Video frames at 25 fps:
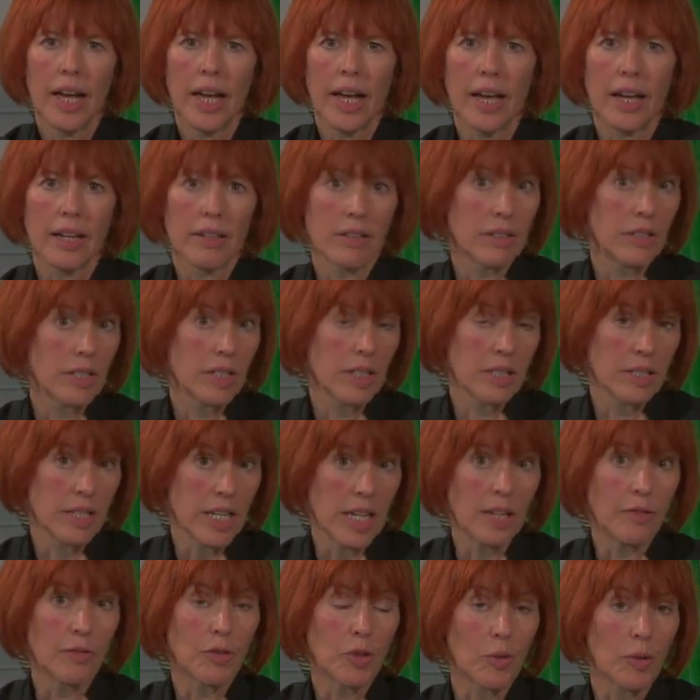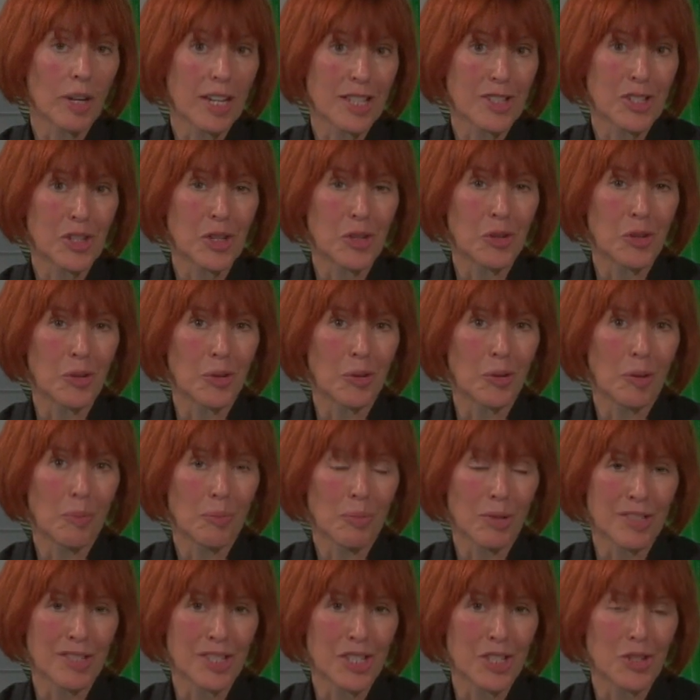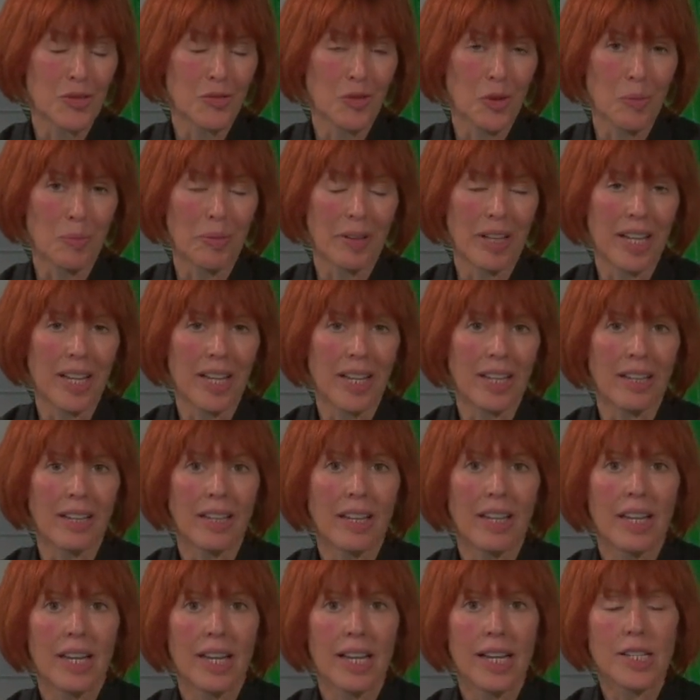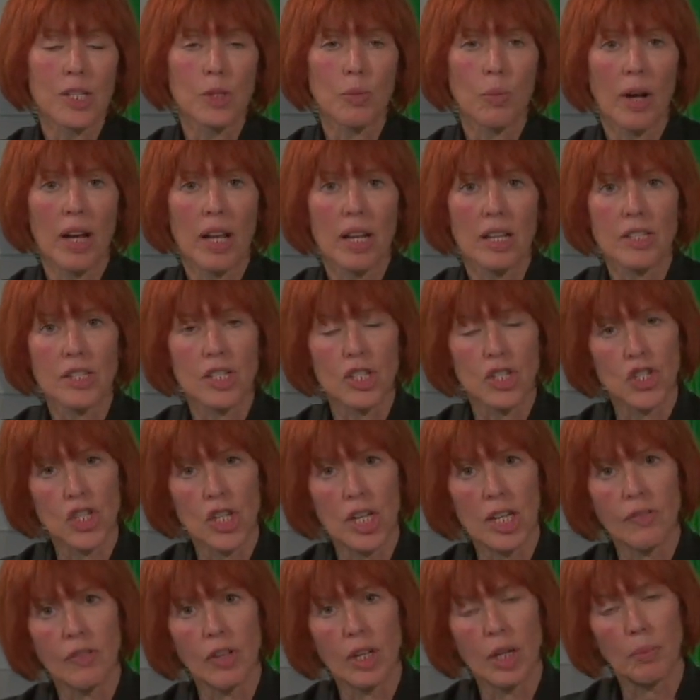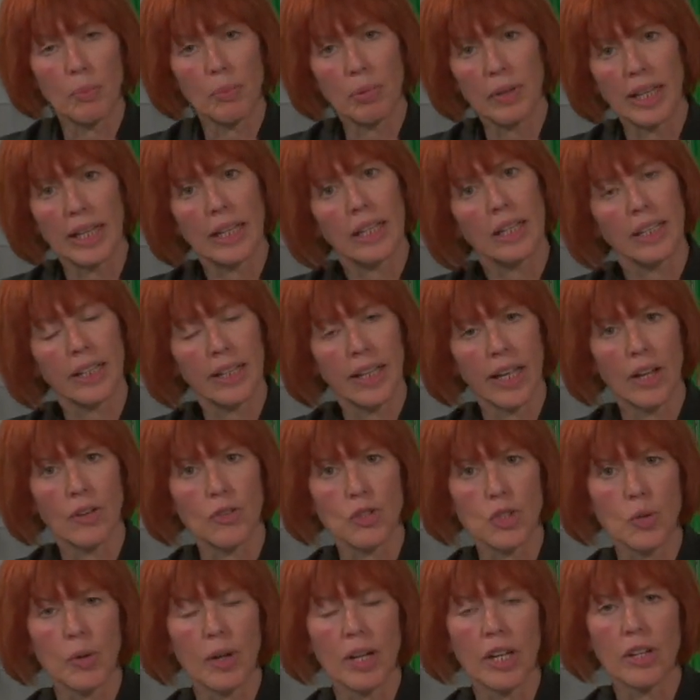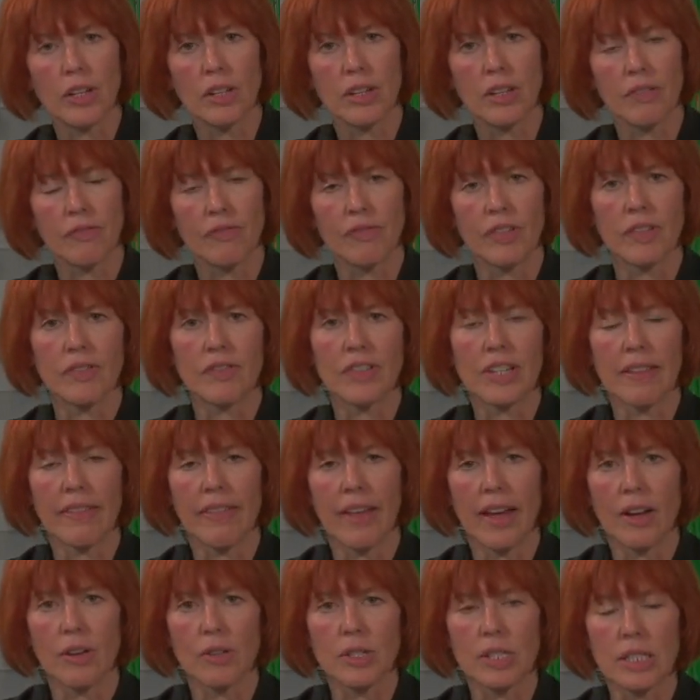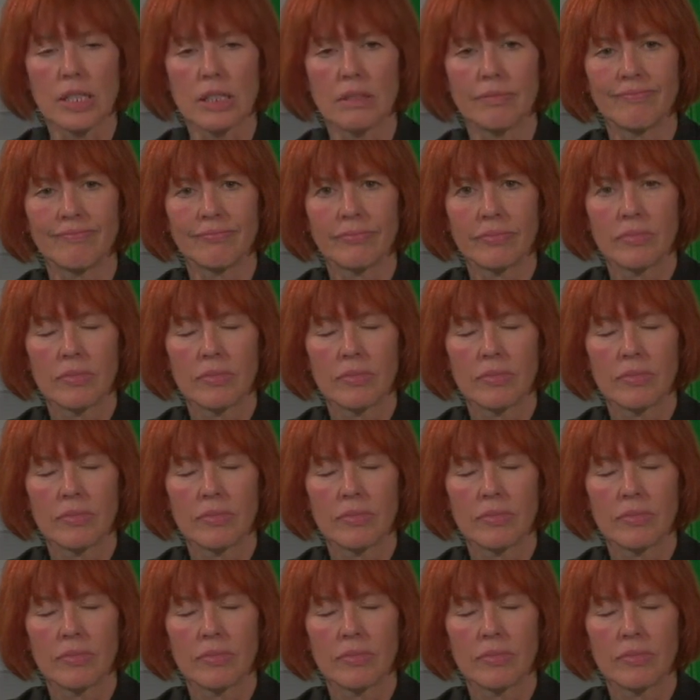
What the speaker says: and a need for rescue procedure for bleeding, as well as achieving a platelet count greater than 50,000.